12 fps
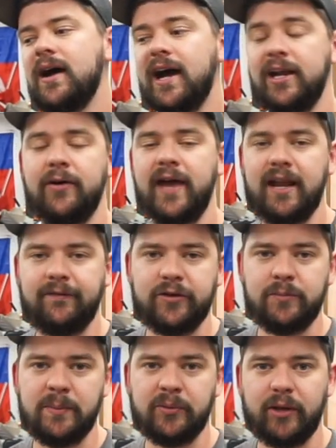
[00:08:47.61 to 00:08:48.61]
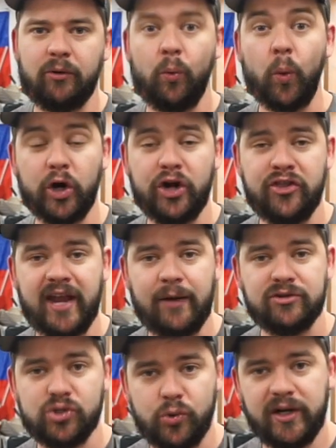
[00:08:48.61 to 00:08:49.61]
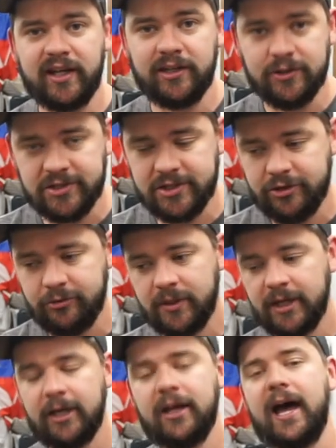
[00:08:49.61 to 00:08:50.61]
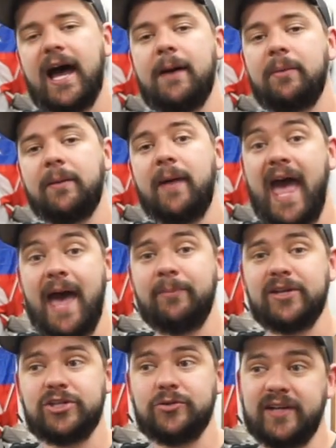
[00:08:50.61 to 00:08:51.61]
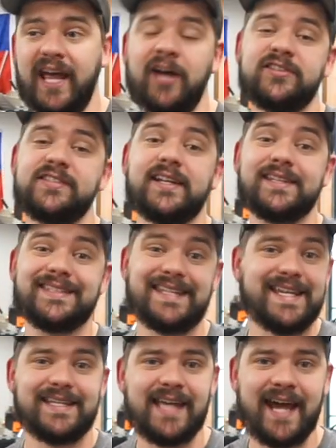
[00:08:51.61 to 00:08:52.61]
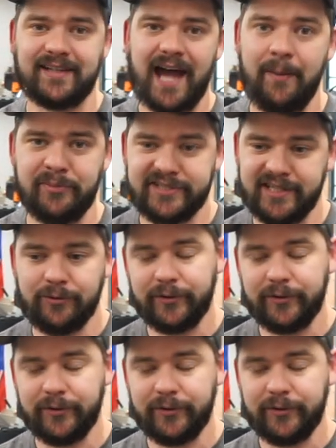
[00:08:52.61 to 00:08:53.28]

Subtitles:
I know I had a few people that were worried that I was quitting YouTube, but I'm happy to announce that it's the exact opposite.